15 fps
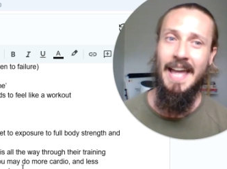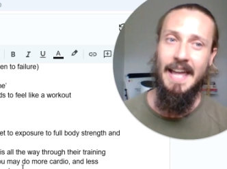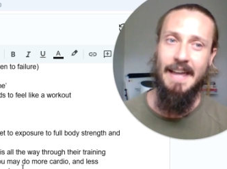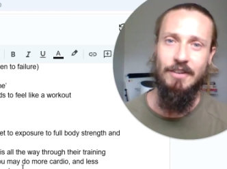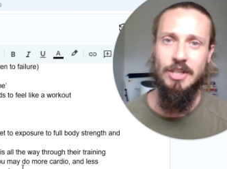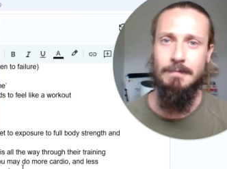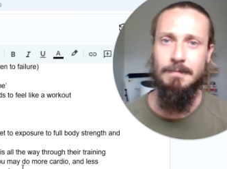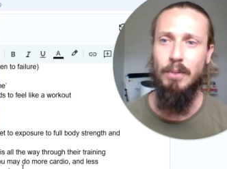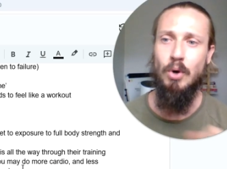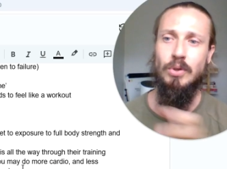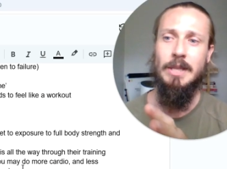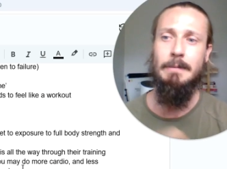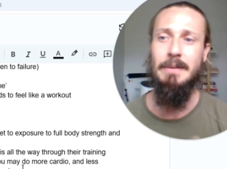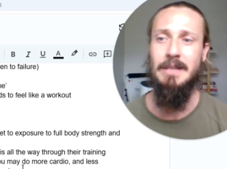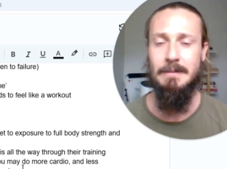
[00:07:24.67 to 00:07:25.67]
If you're just
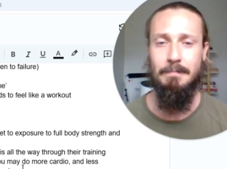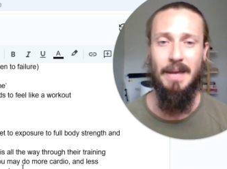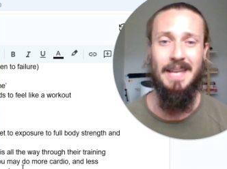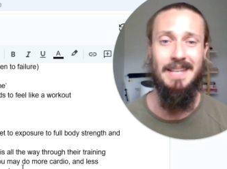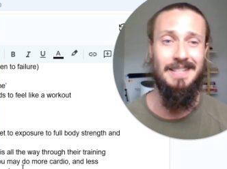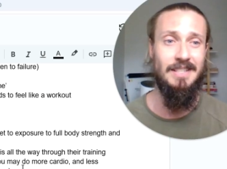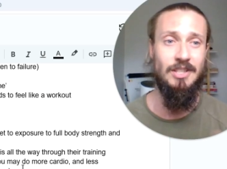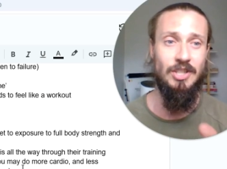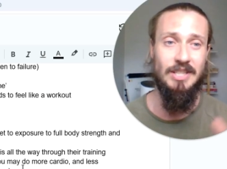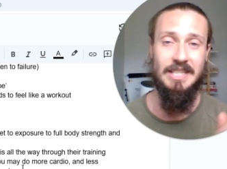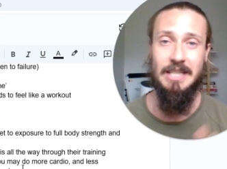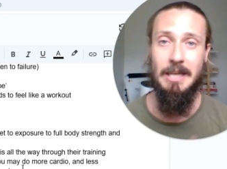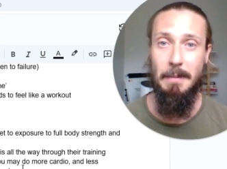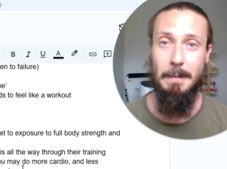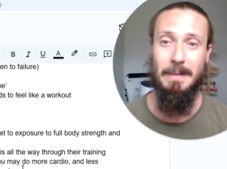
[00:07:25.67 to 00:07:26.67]
pulling bits and pieces and just
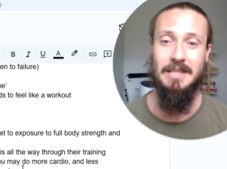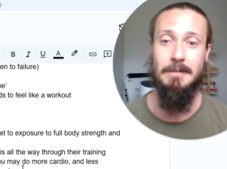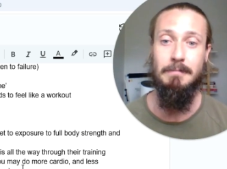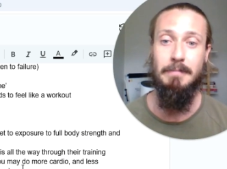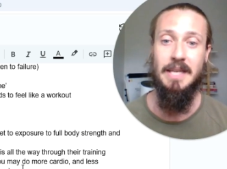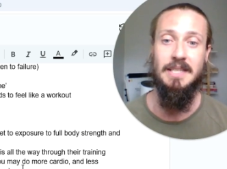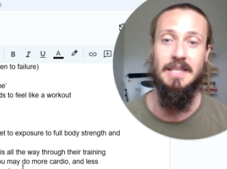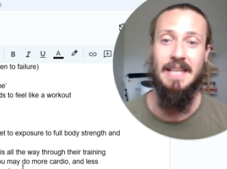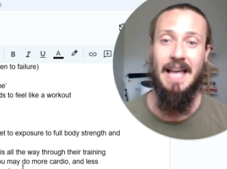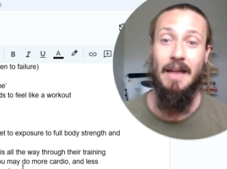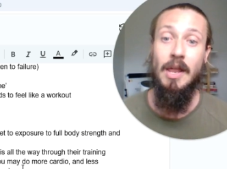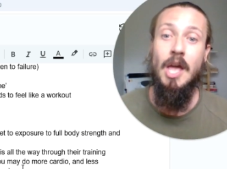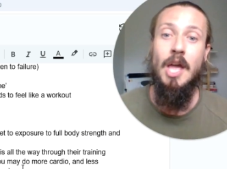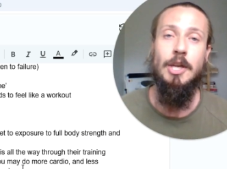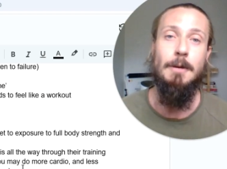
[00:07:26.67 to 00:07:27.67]
skipping bits and pieces out,